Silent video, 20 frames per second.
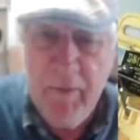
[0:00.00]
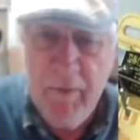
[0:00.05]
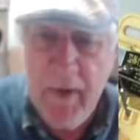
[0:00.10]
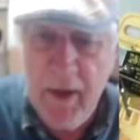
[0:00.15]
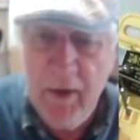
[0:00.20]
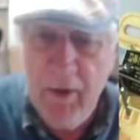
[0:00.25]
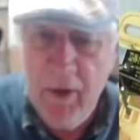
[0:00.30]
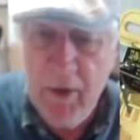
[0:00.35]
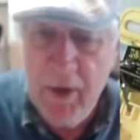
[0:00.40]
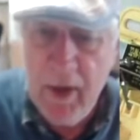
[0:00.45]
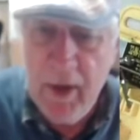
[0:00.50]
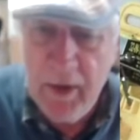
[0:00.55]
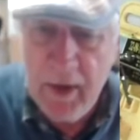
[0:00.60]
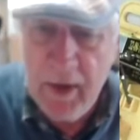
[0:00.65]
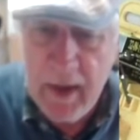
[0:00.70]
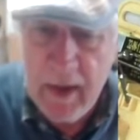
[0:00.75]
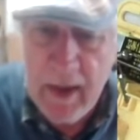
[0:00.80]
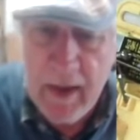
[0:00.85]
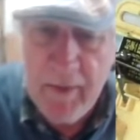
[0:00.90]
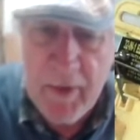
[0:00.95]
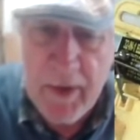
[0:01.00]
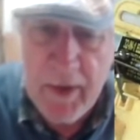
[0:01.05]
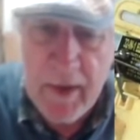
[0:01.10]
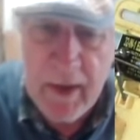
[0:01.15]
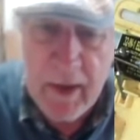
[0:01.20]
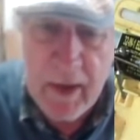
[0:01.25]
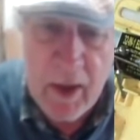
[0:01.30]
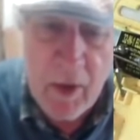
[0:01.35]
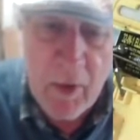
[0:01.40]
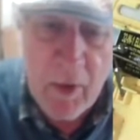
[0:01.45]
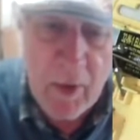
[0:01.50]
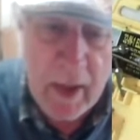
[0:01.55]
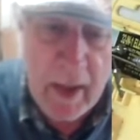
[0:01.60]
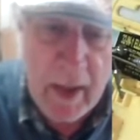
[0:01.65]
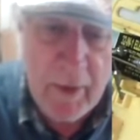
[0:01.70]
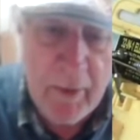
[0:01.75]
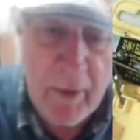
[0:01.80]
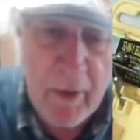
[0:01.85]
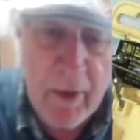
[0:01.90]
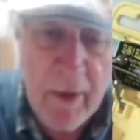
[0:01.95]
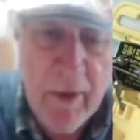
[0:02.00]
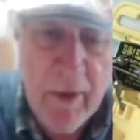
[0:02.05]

figure out how to get everything to go together.